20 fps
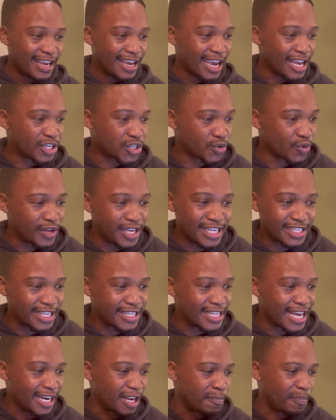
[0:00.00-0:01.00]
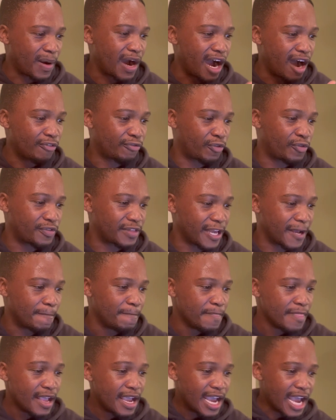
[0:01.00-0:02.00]
And so, isn't that a powerful thing?
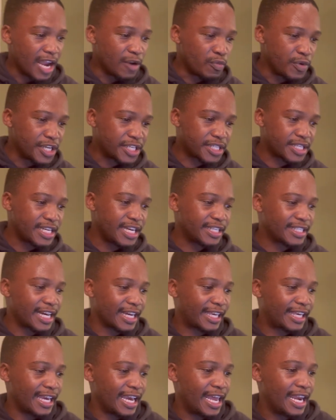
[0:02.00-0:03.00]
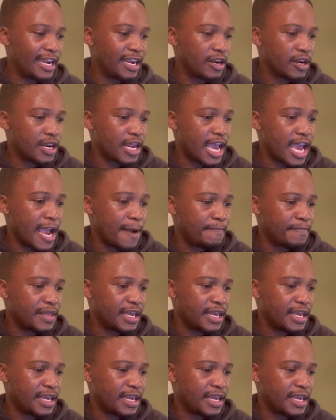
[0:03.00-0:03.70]
And we see it again um,